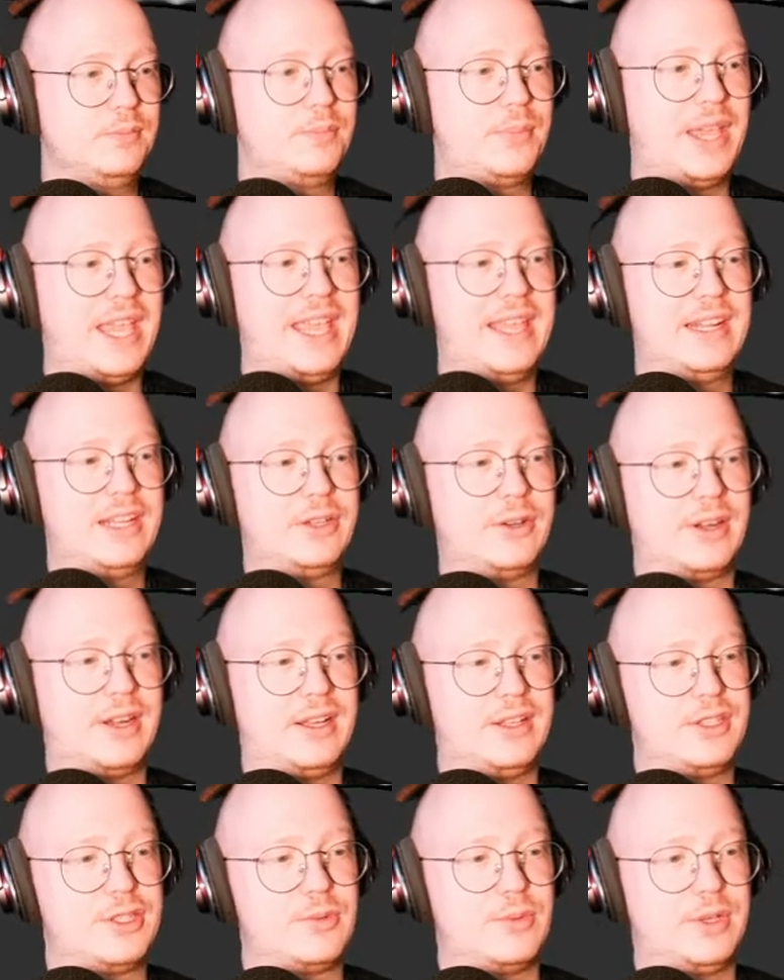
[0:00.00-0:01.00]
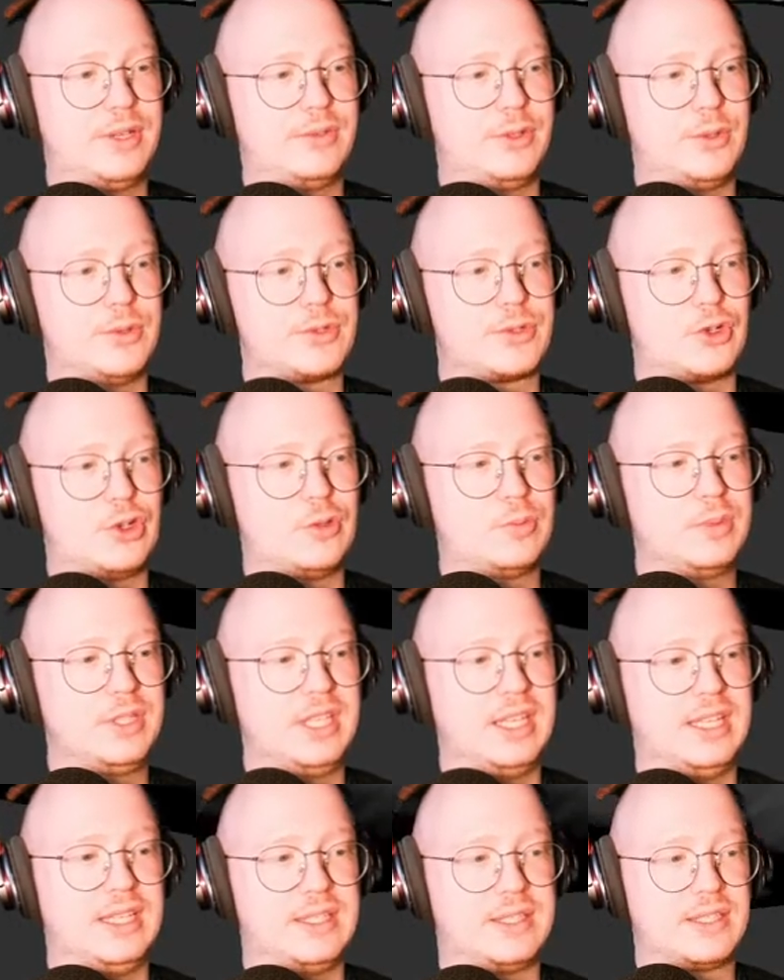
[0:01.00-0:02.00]
pain in your hands whenever you're
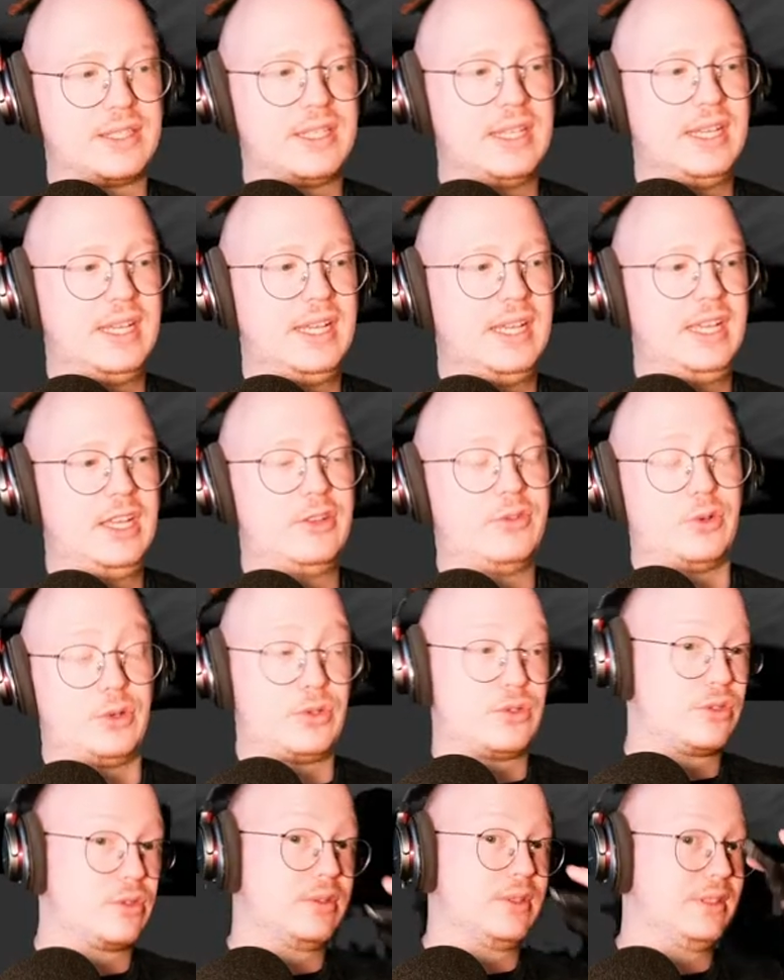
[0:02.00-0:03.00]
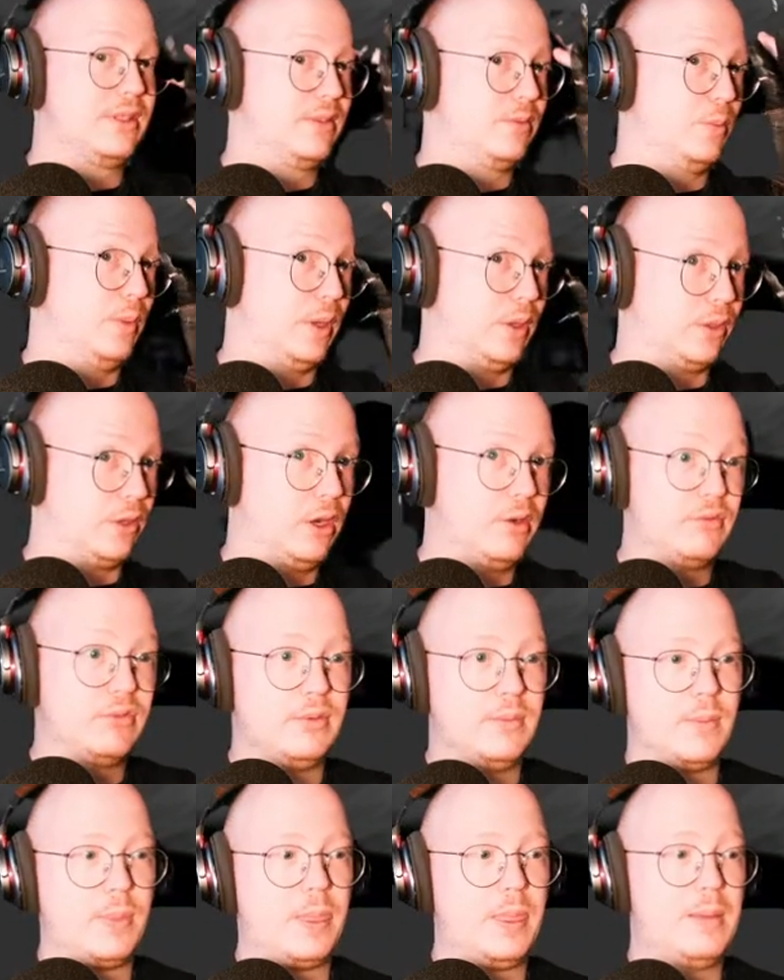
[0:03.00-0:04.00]
sculpting is first wear a glove
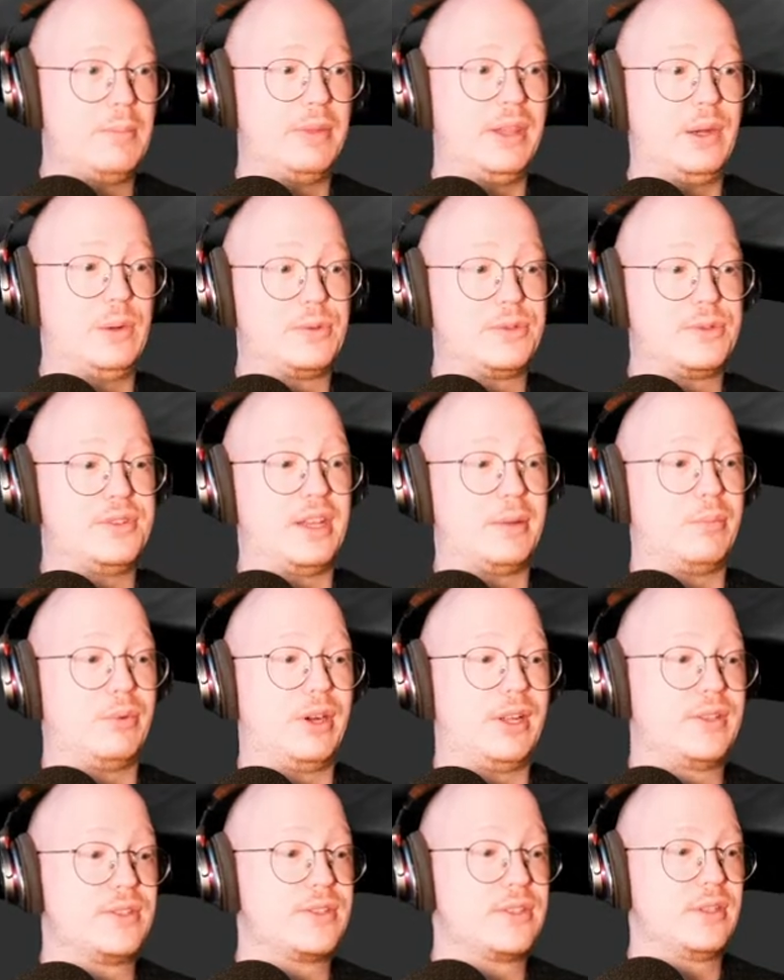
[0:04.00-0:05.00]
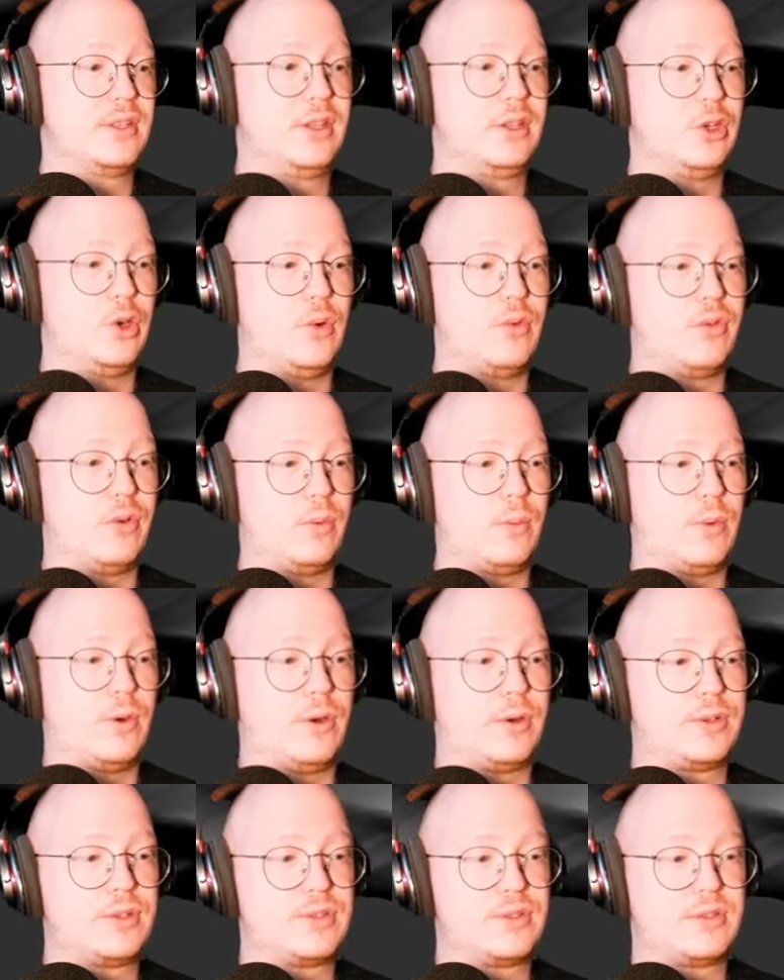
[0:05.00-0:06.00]
but then also take breaks go for
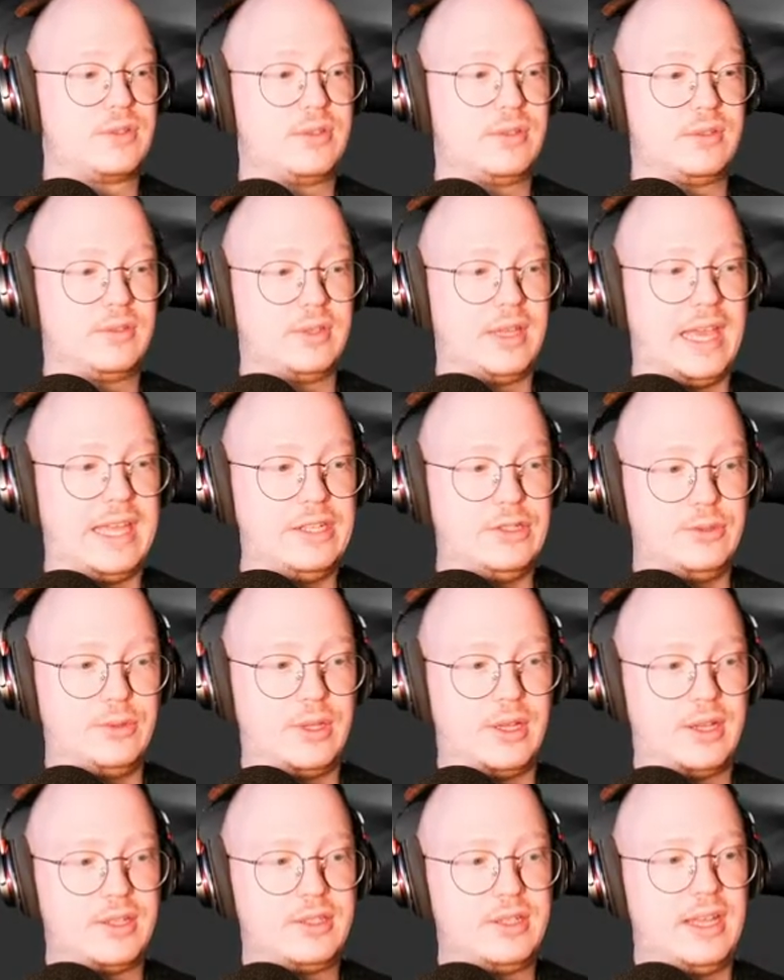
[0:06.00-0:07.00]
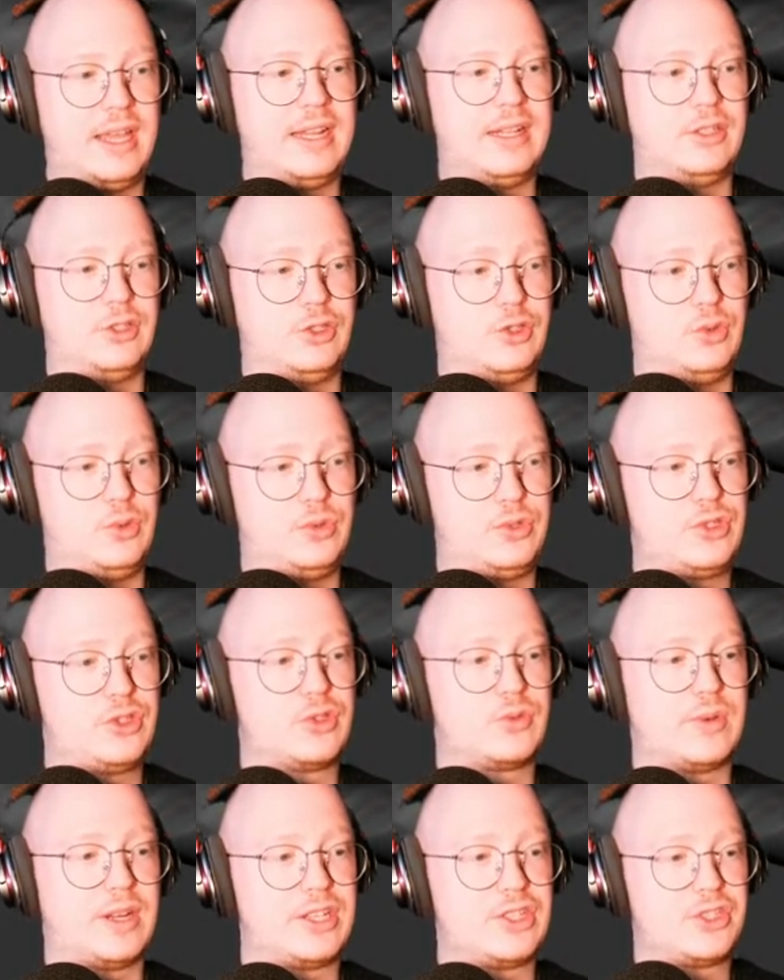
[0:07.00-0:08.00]
walks and do that and do
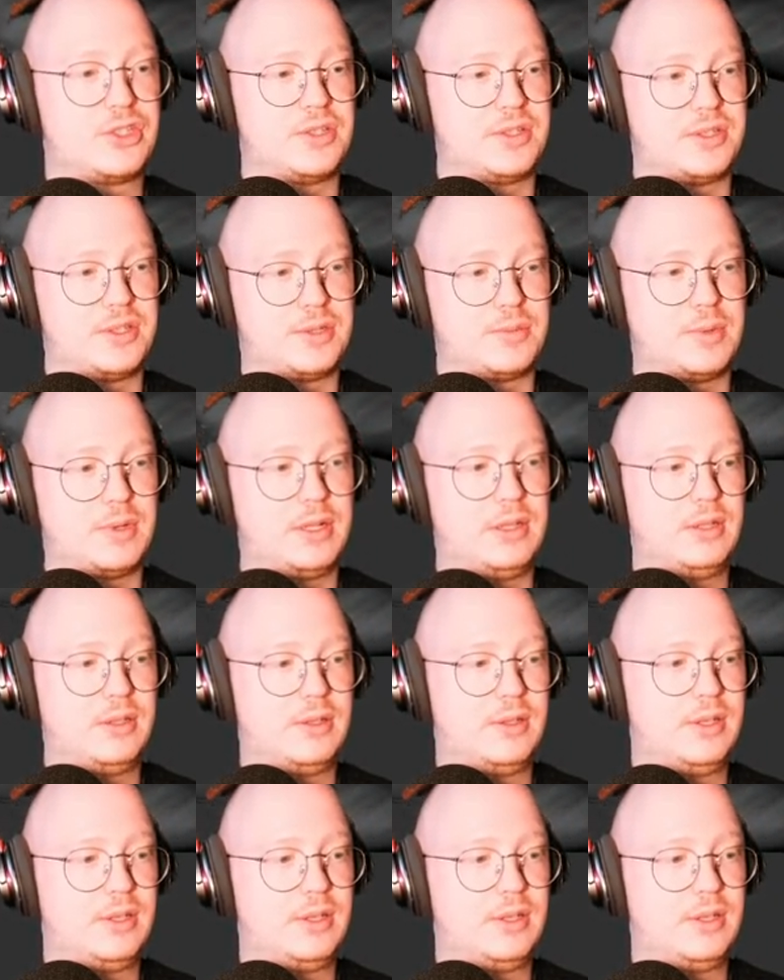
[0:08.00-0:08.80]
stretches as well